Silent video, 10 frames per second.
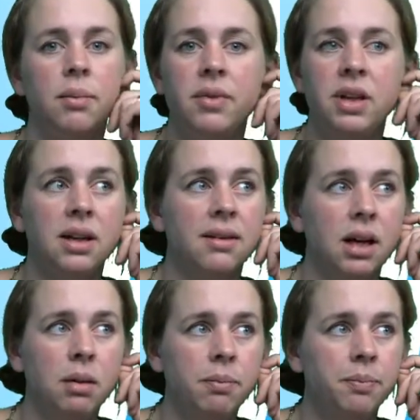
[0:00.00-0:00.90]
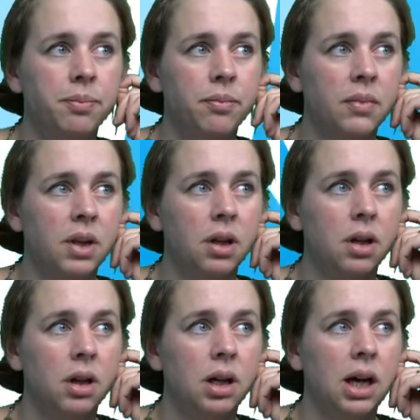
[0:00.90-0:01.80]
the exam?
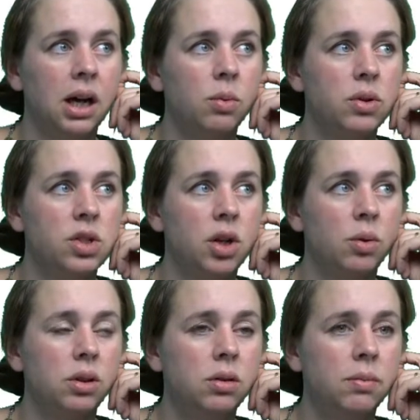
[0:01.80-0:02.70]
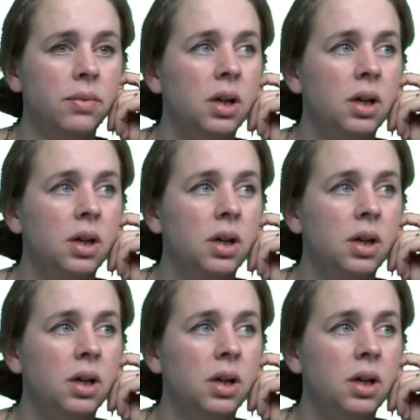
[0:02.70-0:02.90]
I will show you.